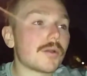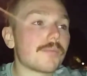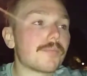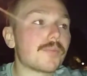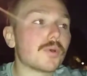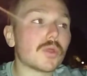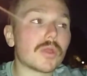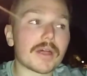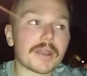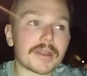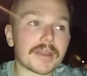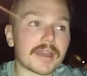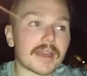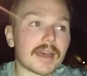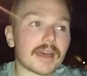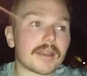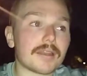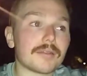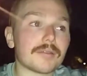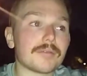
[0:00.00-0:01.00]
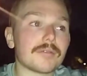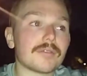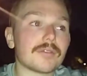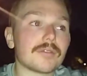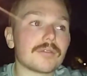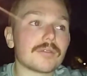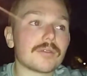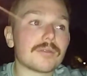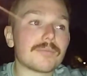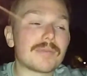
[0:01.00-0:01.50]
but then again,
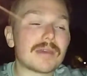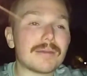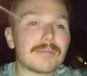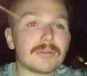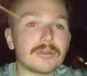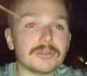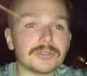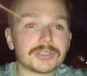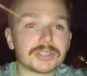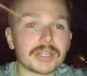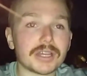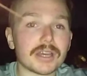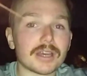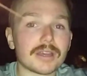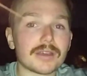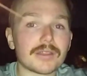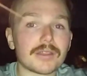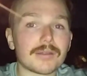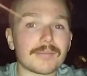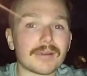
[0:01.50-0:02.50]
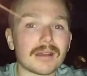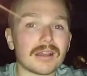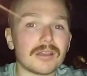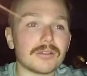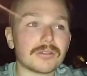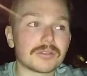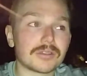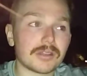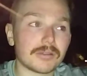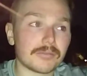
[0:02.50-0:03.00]
people who see it, they might
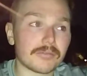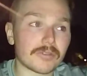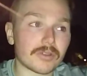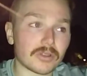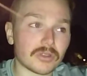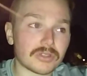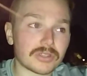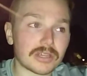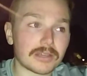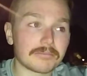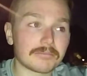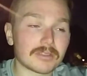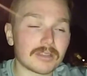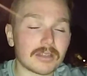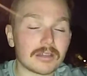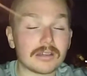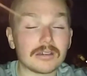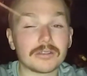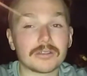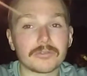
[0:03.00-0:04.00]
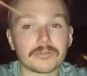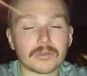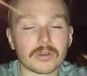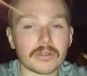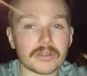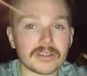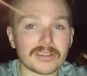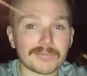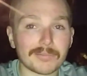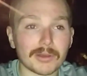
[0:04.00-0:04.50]
look at it with contempt, like, oh, another one of
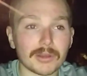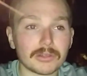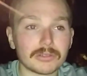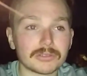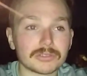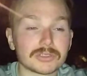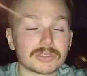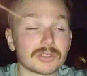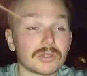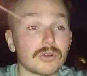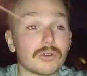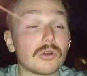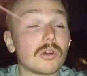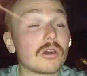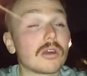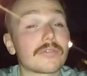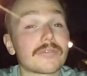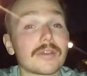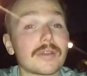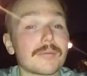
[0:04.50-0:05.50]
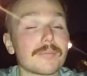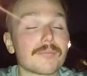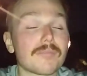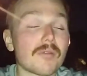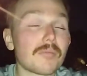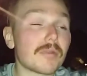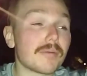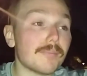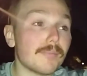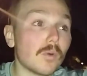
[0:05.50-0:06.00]
these posts. Or I think
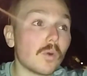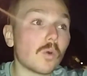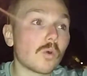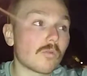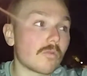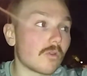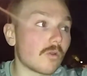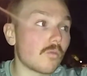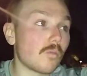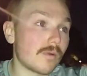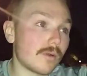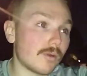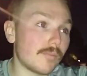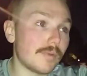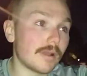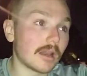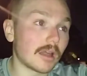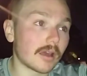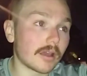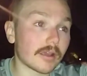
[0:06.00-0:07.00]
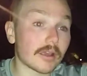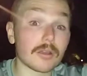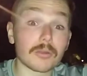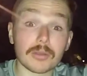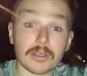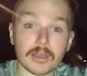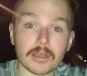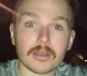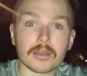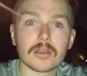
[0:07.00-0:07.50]
probably more of them will be like,
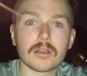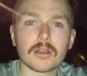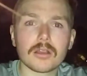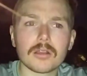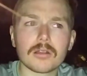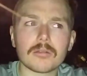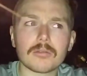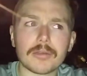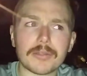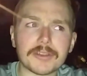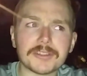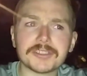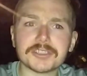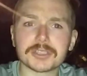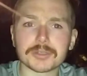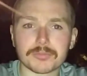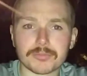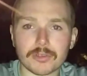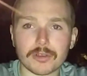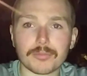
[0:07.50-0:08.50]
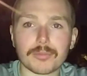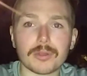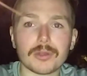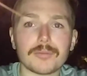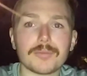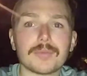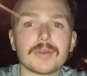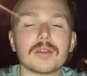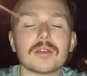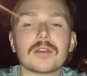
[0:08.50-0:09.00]
okay, wait, this is a
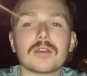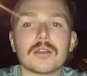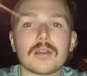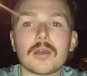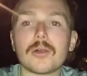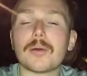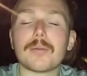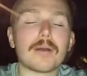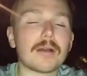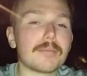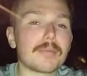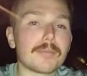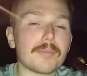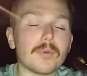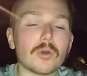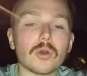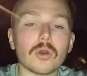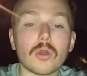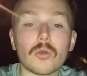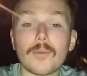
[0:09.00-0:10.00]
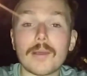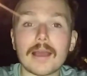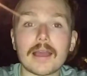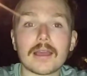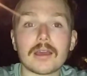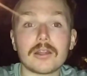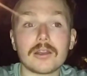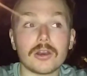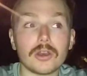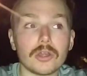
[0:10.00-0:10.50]
problem, and they might be more
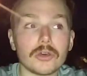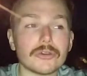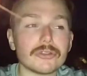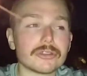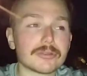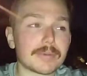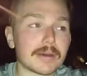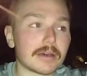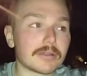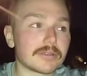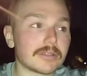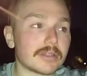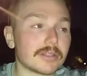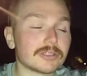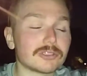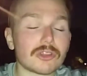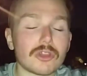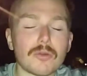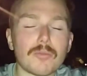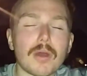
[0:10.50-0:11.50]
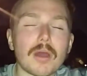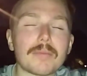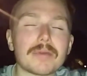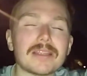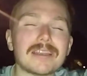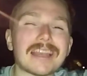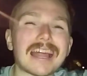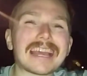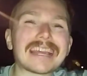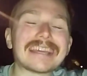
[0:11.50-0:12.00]
aware and learned about it. So there might be a
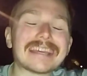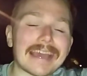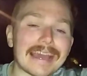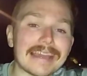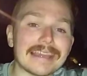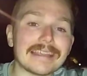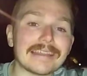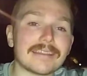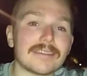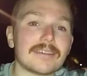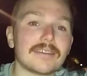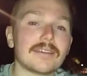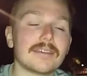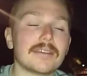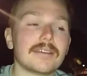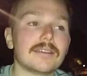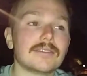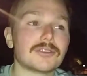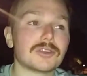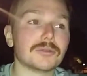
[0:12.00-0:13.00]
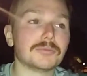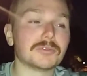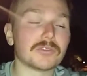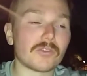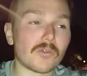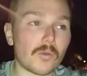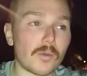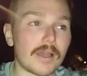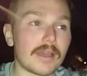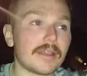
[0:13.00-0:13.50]
net gain in terms of
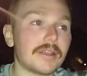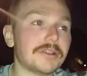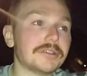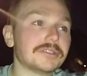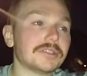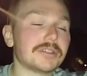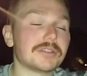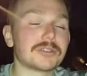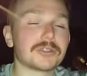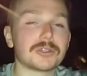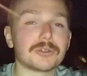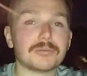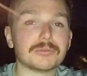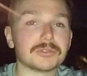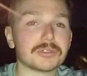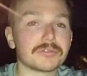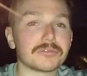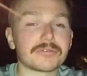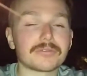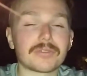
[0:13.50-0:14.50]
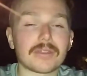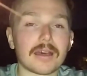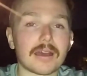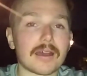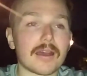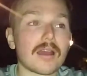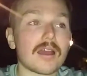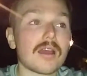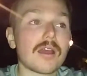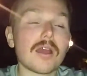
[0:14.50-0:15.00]
awareness and in terms of that.
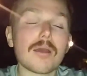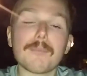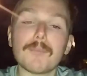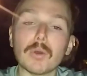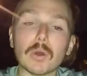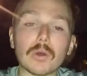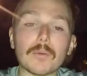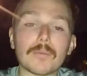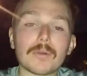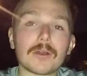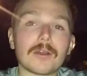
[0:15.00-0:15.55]
But